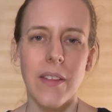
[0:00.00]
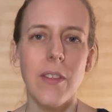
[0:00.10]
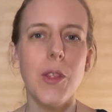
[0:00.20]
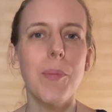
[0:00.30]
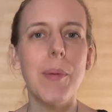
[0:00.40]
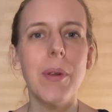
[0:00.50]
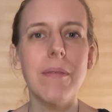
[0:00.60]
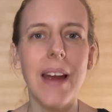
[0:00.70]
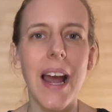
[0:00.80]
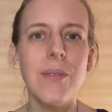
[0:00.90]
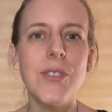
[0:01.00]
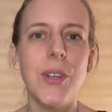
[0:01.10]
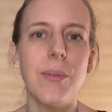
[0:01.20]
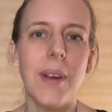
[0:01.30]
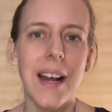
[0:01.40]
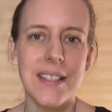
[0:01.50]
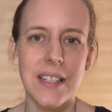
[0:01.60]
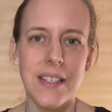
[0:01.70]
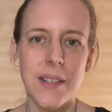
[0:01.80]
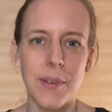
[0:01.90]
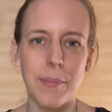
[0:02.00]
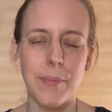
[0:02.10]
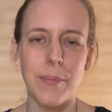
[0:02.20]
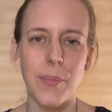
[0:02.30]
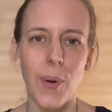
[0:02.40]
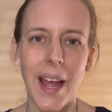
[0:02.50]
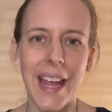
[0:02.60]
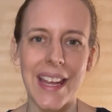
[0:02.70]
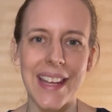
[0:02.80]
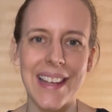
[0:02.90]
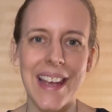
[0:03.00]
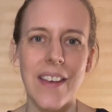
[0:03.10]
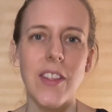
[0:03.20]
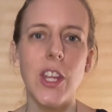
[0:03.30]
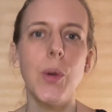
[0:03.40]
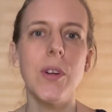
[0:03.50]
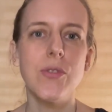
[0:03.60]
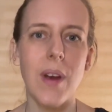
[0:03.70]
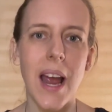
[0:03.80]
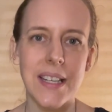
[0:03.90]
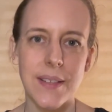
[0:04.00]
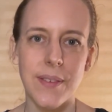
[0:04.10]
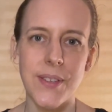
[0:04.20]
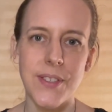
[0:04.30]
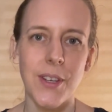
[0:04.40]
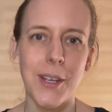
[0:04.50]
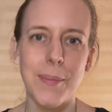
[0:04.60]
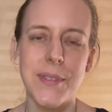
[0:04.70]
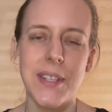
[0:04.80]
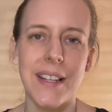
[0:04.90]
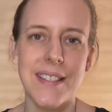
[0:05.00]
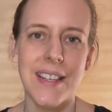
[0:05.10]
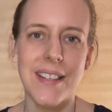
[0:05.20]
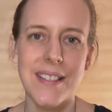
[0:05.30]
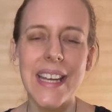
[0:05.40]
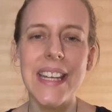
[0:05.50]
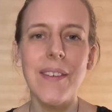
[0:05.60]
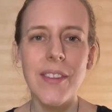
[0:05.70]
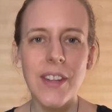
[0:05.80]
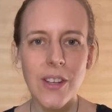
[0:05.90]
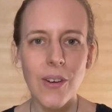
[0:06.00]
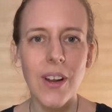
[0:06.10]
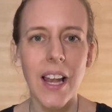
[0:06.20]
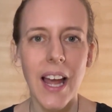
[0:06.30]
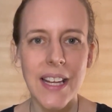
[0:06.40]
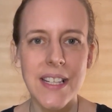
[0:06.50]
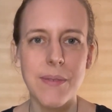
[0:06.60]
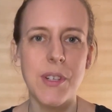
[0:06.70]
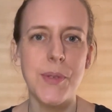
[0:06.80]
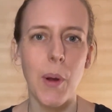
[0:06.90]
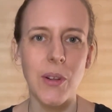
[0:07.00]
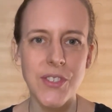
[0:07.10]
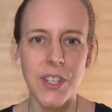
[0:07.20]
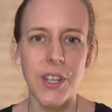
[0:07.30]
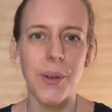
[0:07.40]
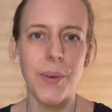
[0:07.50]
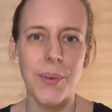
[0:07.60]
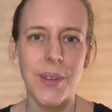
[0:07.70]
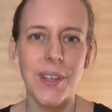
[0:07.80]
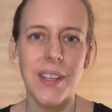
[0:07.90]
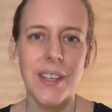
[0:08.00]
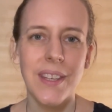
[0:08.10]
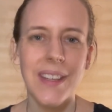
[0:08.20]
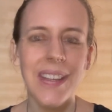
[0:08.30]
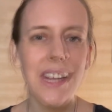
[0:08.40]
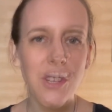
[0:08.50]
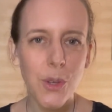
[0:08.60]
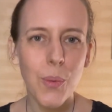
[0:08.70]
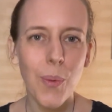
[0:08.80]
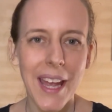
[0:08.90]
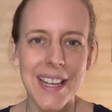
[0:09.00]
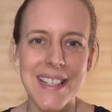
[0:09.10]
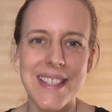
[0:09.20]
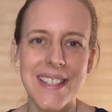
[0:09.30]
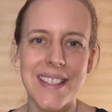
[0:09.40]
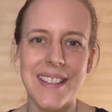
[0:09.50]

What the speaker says: that the people around you react in a different way, that you attract different circumstances, and even that your clients respond to you in new ways.